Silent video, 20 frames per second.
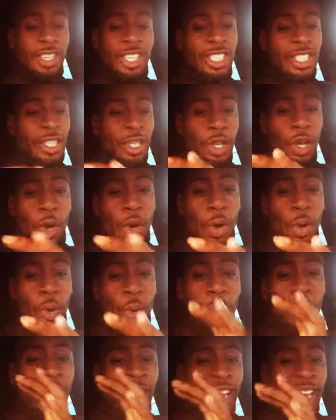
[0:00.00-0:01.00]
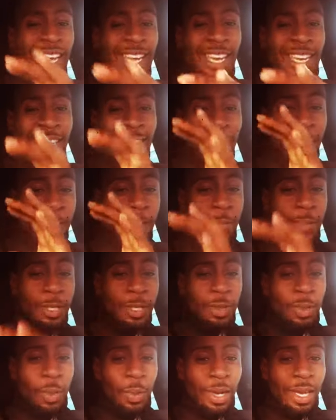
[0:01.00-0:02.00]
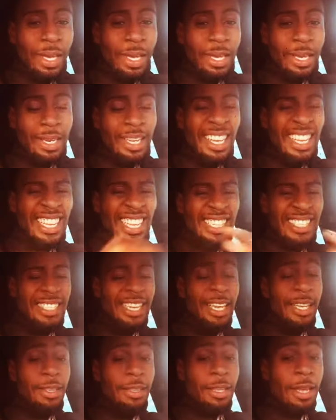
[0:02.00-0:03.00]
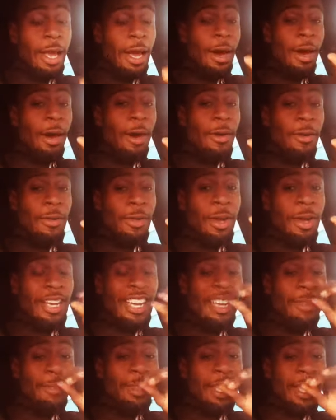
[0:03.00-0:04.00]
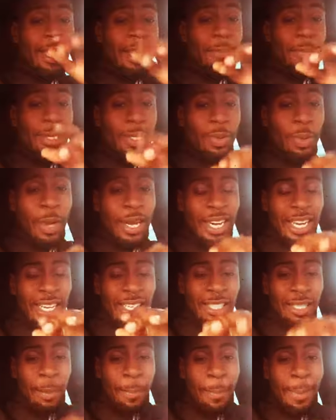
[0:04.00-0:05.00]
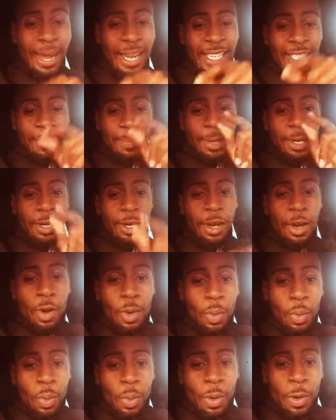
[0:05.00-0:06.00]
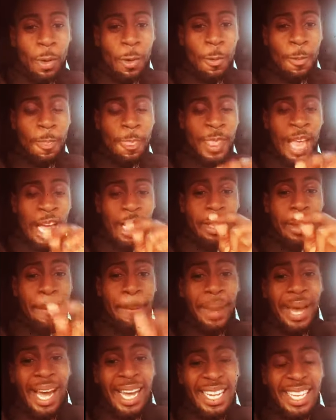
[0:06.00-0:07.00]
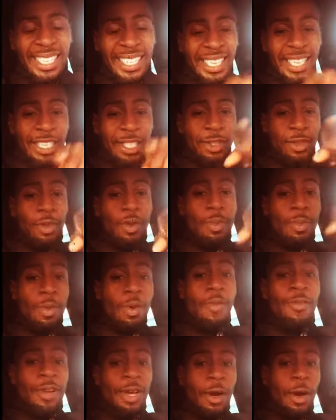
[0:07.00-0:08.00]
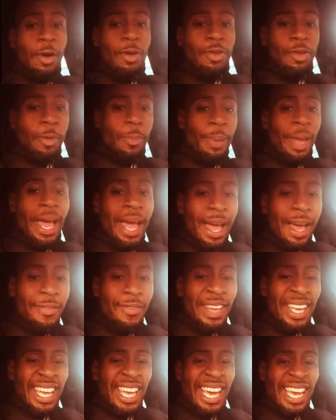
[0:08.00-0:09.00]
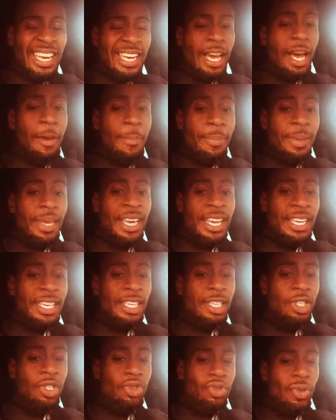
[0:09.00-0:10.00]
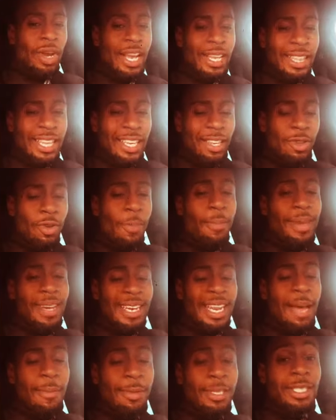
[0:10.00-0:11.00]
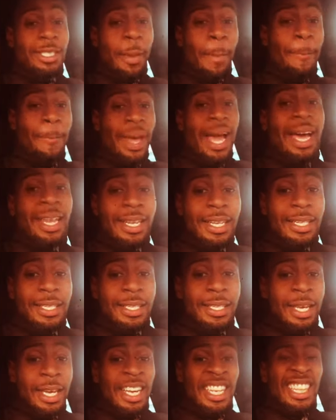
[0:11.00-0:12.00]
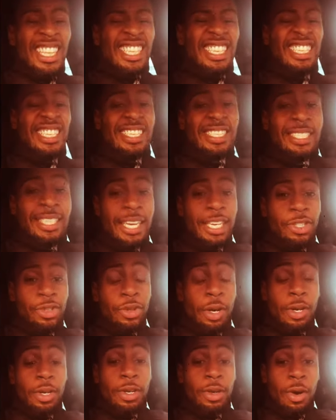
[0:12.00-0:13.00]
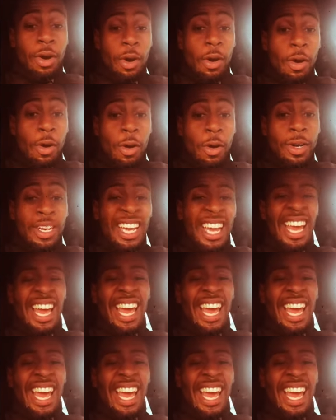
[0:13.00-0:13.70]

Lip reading: There's no in between. They say the in between is the balance, but no. The balance is you moving on your path and not being distracted. You being able to balance the success journey you're on